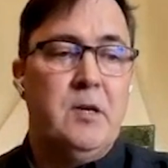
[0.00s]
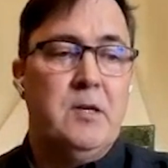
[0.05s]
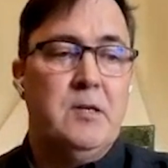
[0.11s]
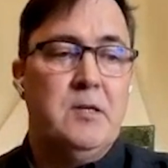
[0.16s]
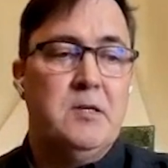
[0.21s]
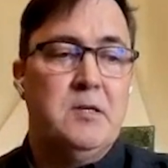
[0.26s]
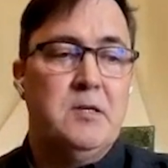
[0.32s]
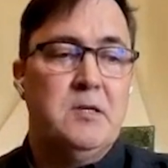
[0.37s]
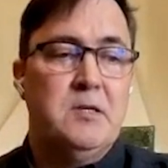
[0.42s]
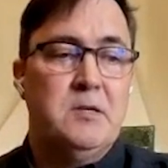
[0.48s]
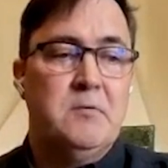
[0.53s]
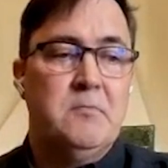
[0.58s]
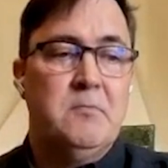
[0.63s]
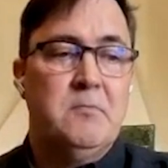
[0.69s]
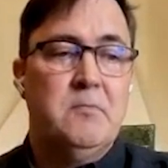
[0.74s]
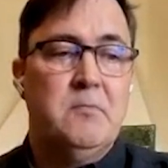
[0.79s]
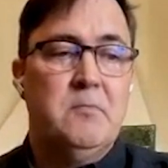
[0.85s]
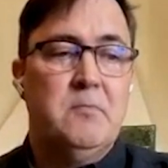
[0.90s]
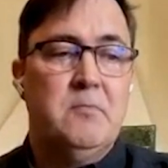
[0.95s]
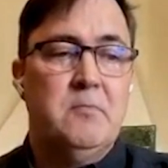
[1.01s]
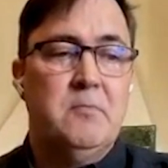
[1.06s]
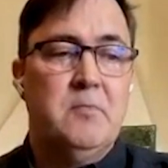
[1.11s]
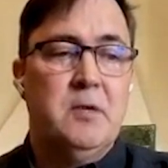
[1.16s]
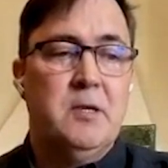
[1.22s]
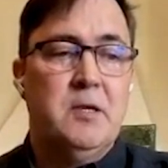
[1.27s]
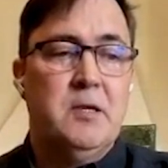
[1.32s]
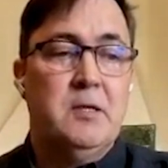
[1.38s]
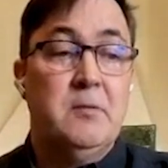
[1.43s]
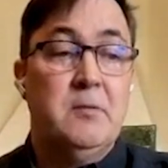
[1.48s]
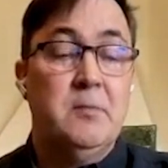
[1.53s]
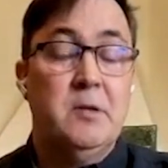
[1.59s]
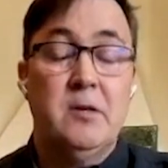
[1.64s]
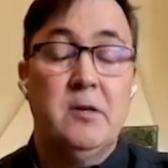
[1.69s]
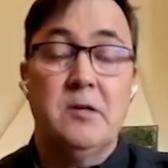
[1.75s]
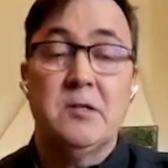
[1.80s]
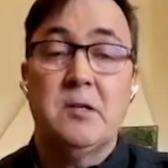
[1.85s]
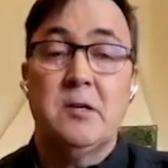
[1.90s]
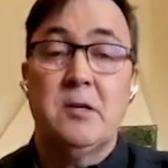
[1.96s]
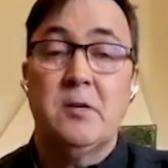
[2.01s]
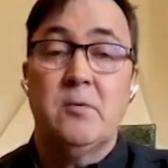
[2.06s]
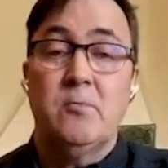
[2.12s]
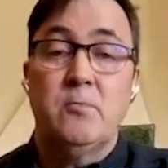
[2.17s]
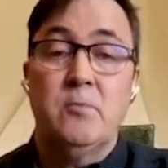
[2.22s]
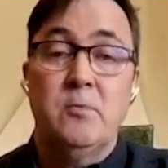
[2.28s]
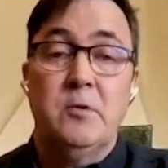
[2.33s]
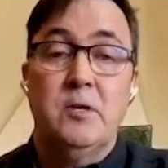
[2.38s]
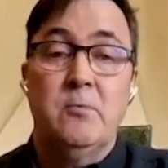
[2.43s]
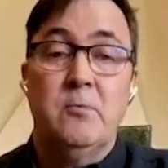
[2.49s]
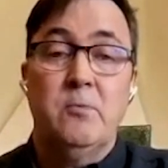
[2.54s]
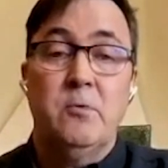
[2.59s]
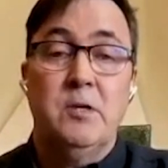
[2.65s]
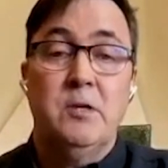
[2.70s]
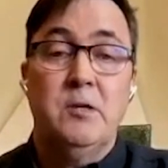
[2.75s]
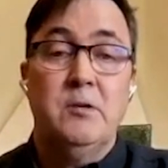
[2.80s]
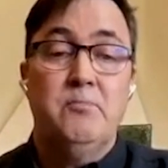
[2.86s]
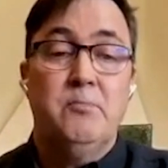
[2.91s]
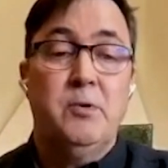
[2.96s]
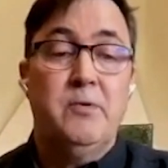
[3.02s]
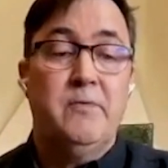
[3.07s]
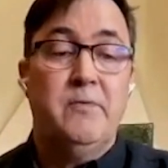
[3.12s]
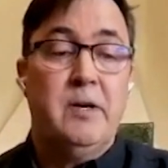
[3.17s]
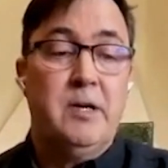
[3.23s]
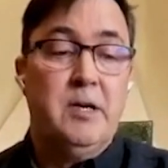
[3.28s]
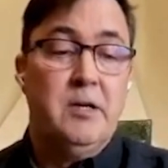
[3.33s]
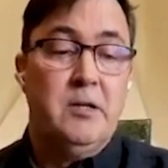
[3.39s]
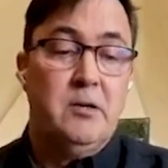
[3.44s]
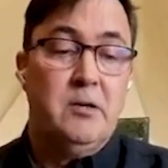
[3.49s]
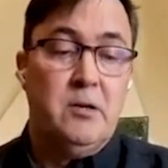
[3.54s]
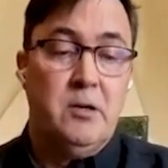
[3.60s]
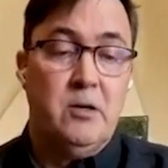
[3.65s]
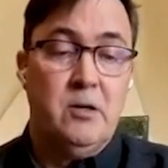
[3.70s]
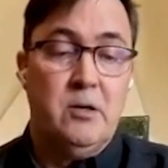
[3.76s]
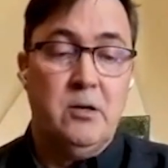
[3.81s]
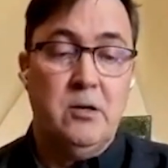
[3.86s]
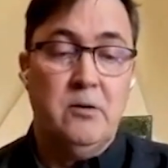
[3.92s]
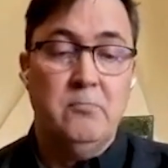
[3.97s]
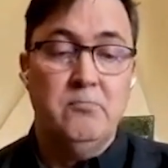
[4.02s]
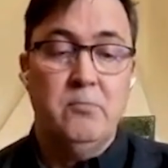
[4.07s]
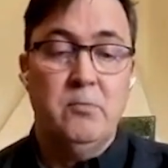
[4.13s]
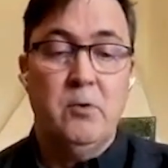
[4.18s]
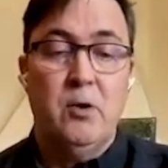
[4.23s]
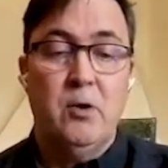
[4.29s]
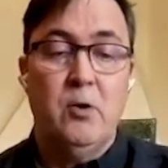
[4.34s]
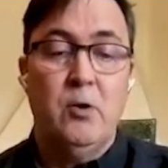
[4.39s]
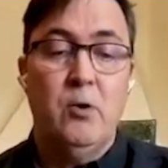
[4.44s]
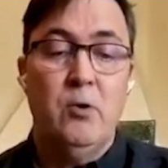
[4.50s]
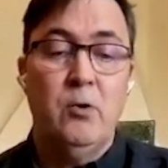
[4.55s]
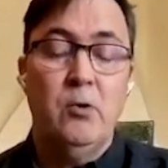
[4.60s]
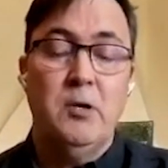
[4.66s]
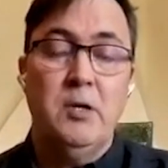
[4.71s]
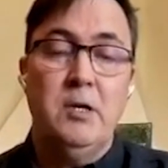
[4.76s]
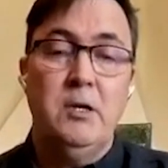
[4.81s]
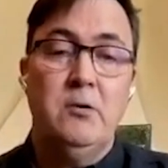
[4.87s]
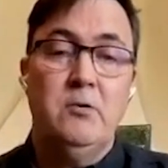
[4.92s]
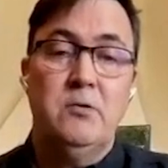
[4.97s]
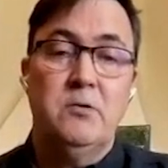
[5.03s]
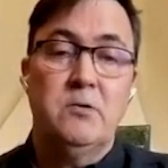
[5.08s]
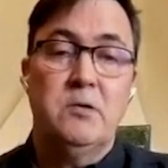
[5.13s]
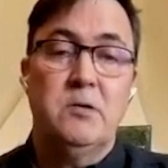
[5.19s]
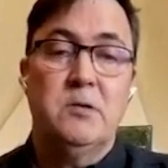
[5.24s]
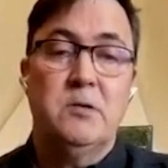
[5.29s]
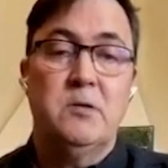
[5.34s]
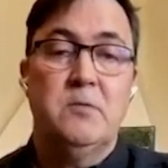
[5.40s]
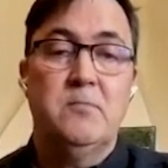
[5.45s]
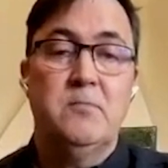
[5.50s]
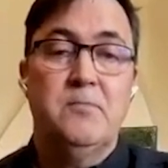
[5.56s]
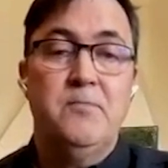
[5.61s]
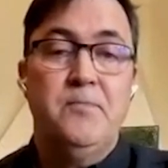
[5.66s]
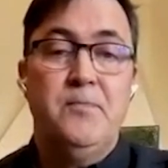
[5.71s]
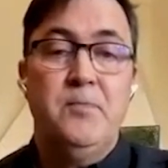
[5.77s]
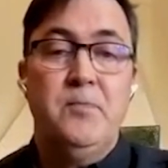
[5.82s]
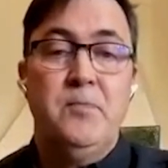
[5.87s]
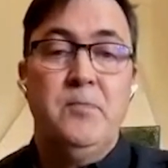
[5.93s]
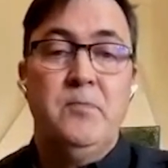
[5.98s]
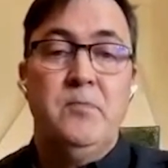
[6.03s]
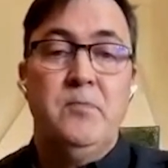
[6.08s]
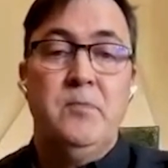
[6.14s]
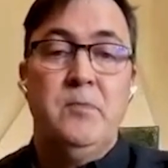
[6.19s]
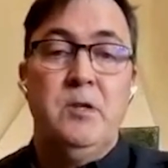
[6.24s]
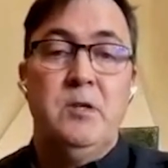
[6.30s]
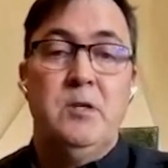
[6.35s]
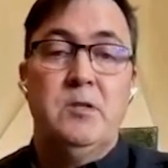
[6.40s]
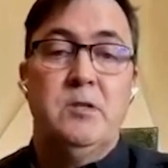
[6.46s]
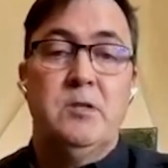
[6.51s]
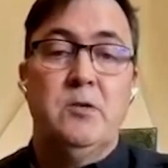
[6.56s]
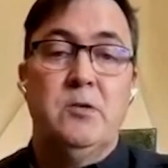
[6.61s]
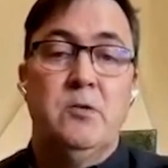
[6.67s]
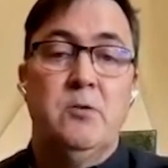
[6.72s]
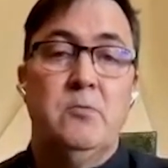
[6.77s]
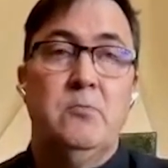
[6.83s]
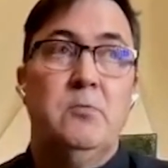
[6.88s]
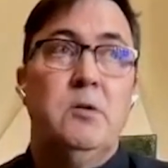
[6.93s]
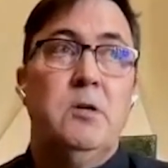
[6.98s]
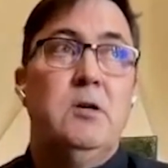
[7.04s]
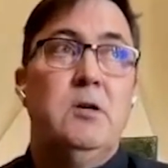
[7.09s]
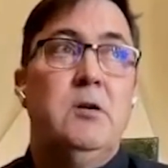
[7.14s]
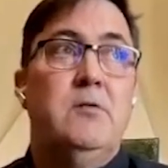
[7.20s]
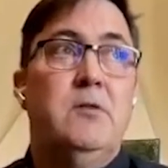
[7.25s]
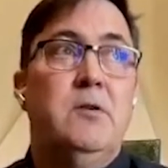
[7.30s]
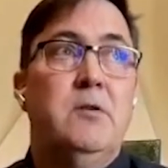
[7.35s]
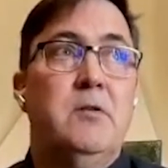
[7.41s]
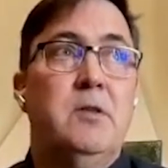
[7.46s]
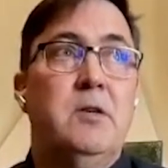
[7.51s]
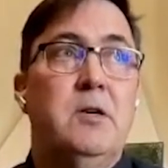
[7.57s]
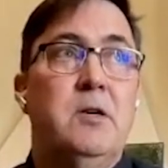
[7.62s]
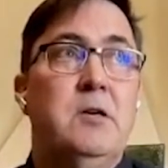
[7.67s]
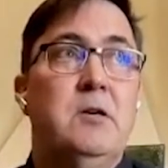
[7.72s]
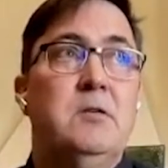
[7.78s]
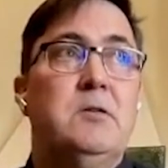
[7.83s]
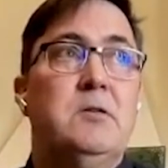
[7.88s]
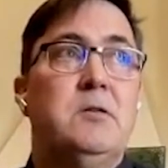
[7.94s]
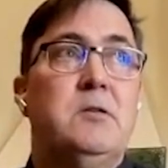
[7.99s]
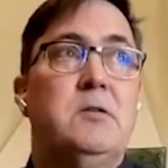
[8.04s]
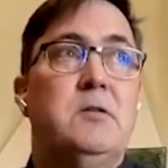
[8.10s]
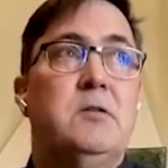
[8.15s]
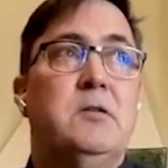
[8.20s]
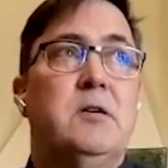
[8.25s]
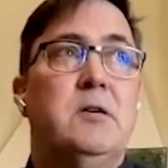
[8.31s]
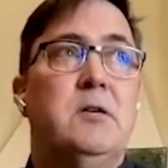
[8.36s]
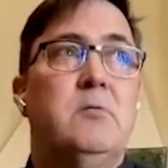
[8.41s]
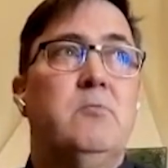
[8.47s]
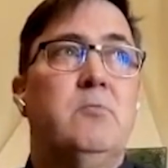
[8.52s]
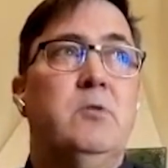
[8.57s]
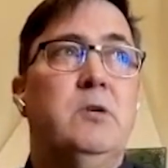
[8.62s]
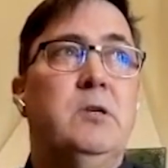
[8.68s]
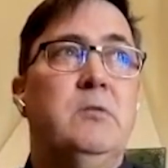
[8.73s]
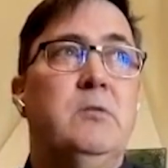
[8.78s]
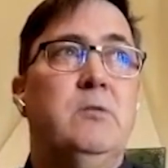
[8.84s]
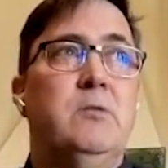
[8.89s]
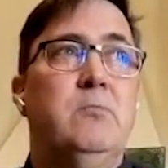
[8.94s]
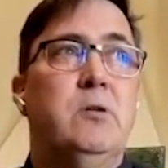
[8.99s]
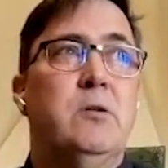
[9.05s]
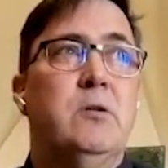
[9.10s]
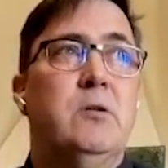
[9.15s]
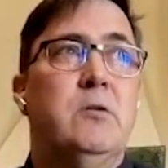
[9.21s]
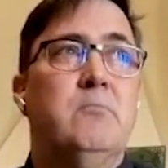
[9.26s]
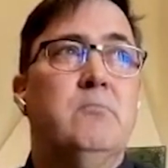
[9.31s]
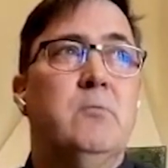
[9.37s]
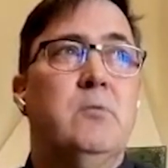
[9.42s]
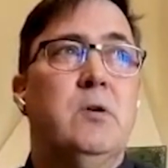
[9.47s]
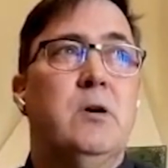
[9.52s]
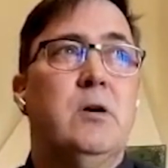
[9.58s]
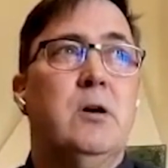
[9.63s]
is, like Dimitar said, that we provide a whole ecosystem. So the things that we will